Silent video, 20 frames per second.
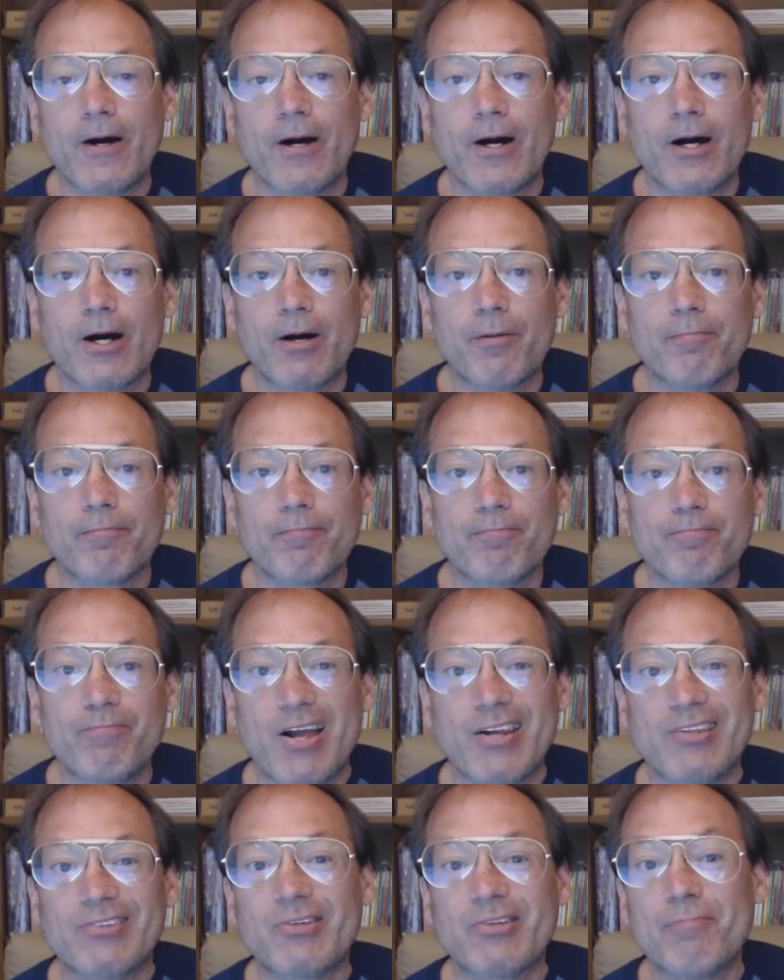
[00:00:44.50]
Um,
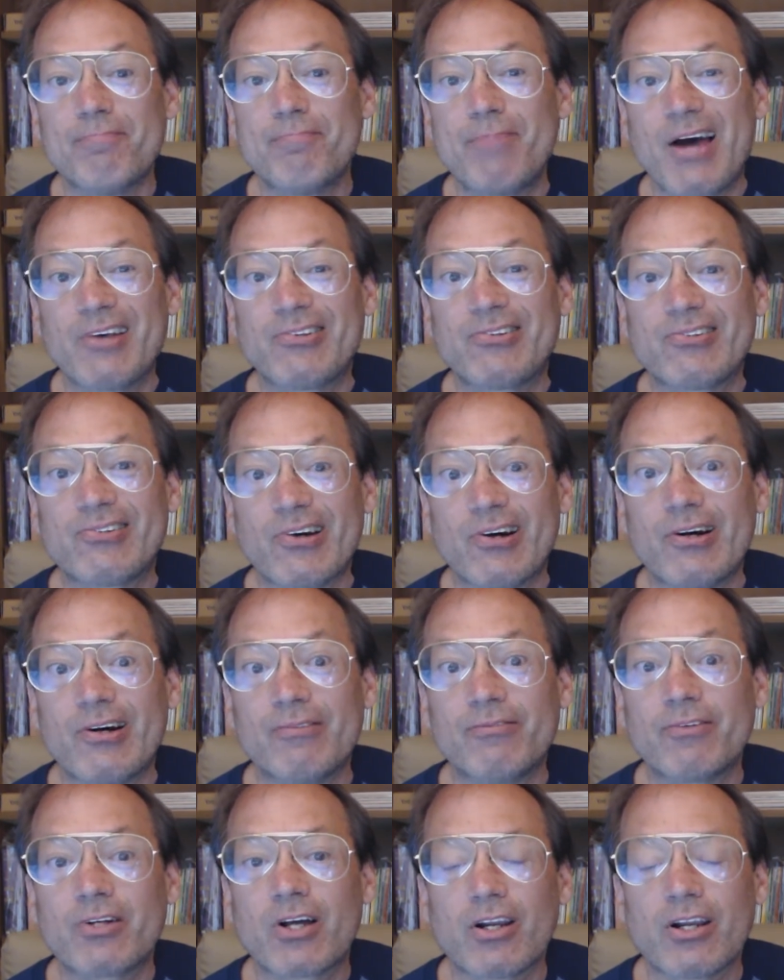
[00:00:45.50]
that it's a best
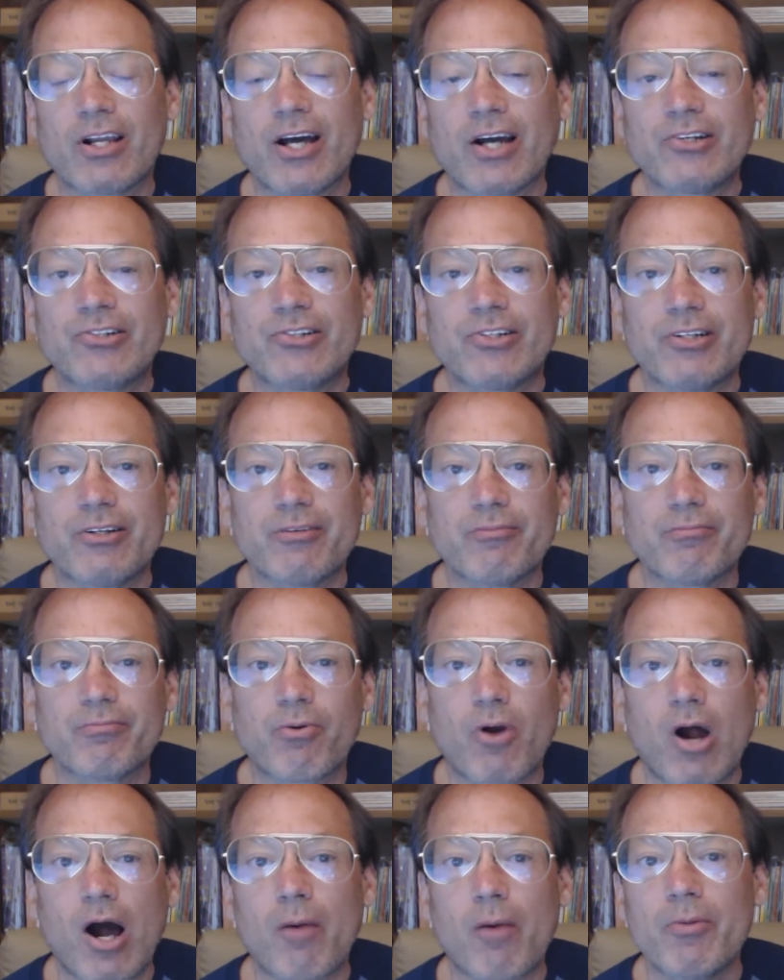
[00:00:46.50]
of collection
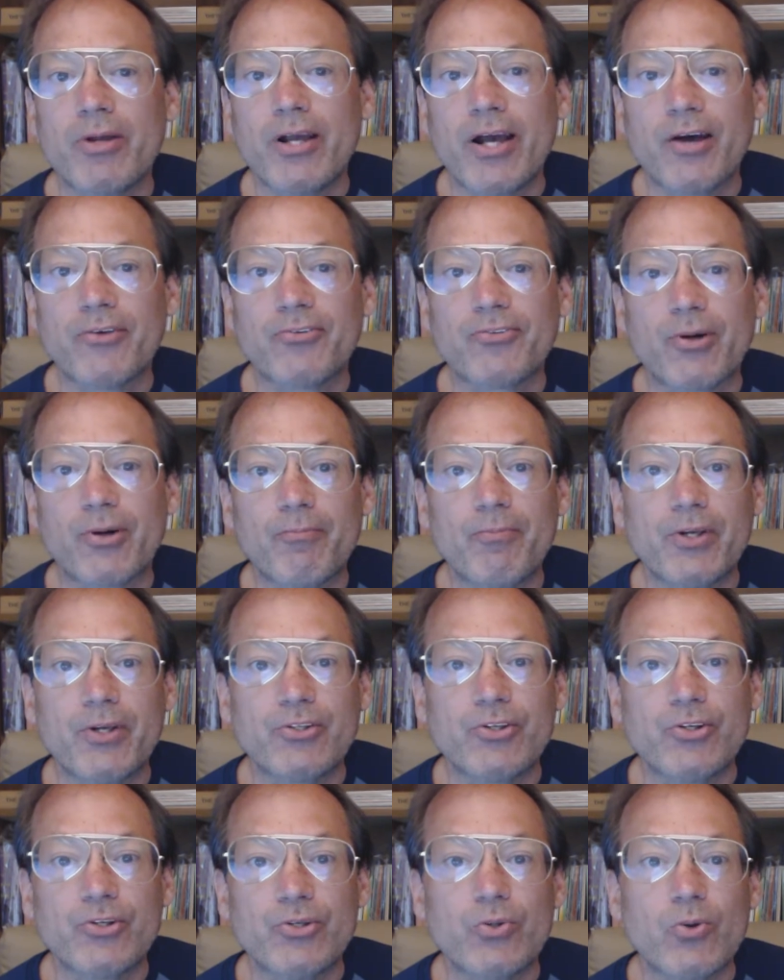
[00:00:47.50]
probably has
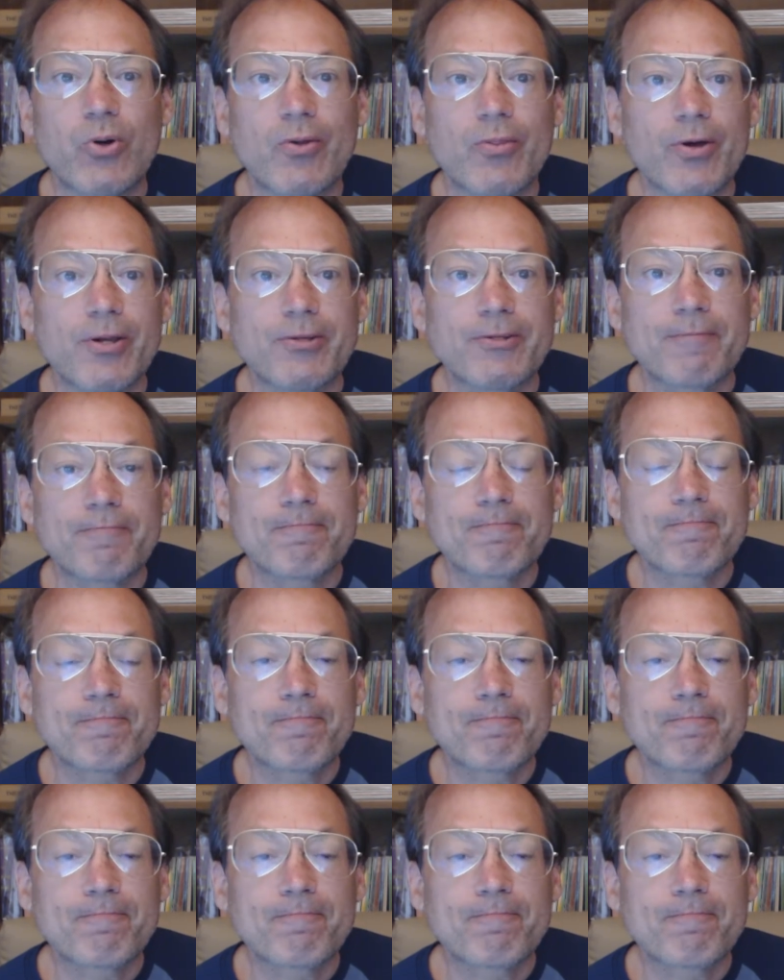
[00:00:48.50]
something to do with it.